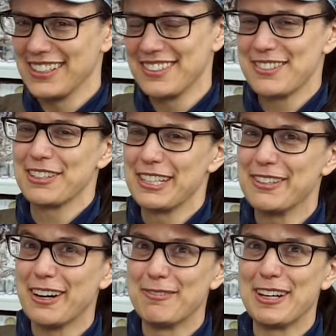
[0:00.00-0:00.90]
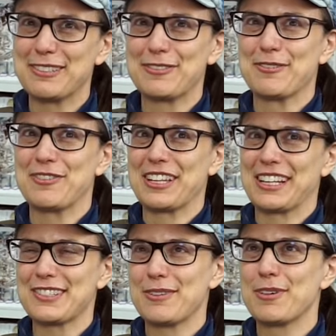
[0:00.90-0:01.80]
It was really a wonderful feeling.
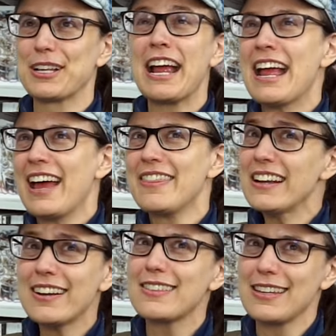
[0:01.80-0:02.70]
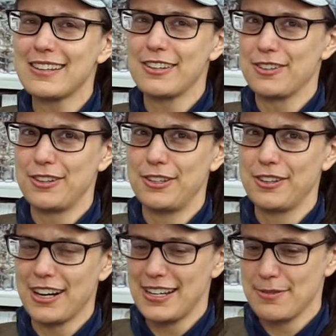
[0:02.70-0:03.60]
So I'm really, and then I think, you know, you
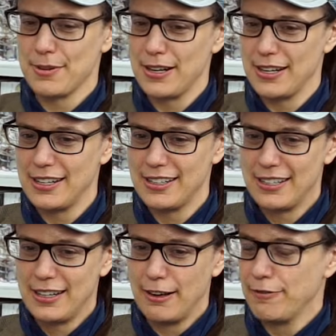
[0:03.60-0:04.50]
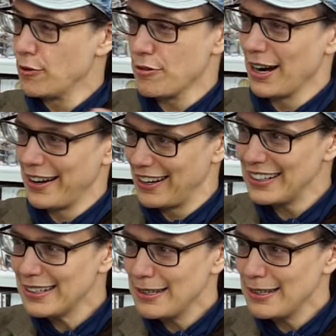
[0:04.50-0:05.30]
guys were a forerunner,